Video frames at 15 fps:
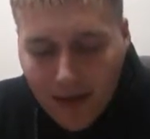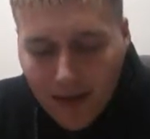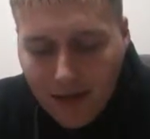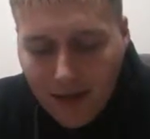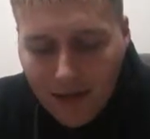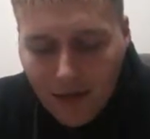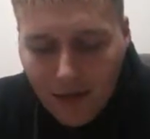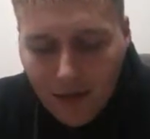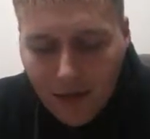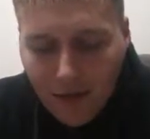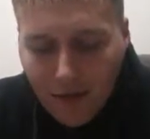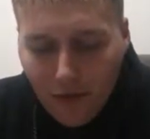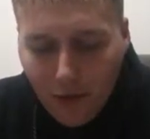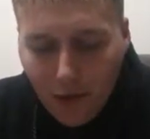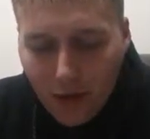tested it
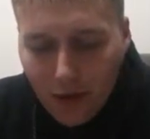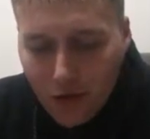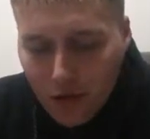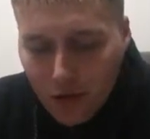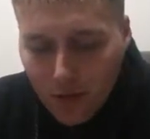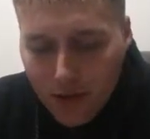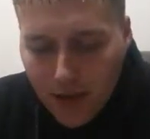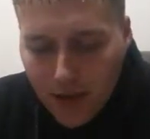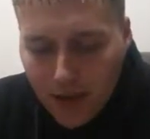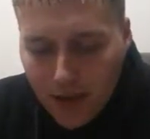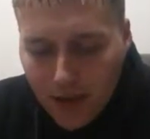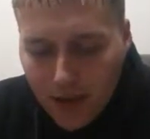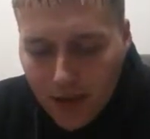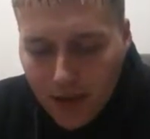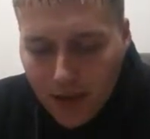through voltage drop
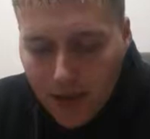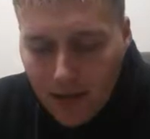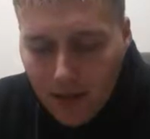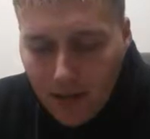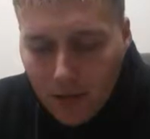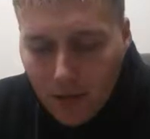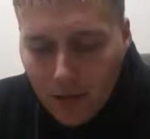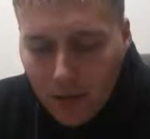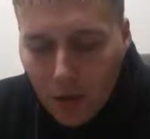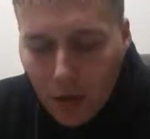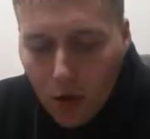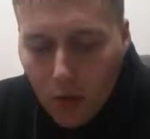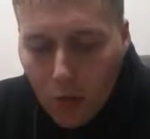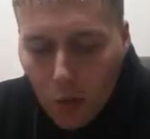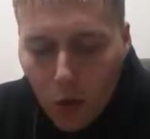tests with a
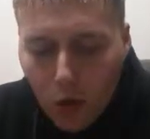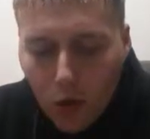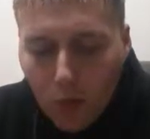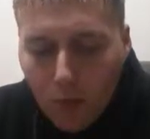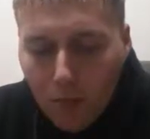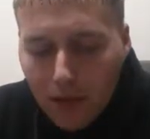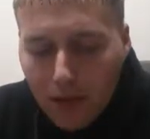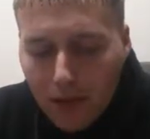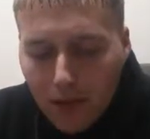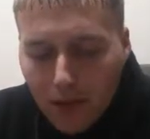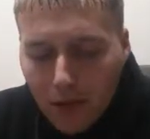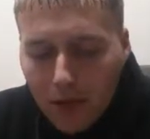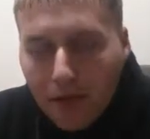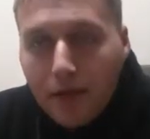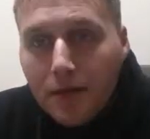0.1 ohm build
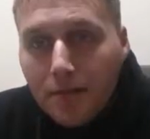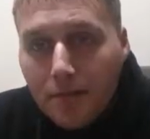on,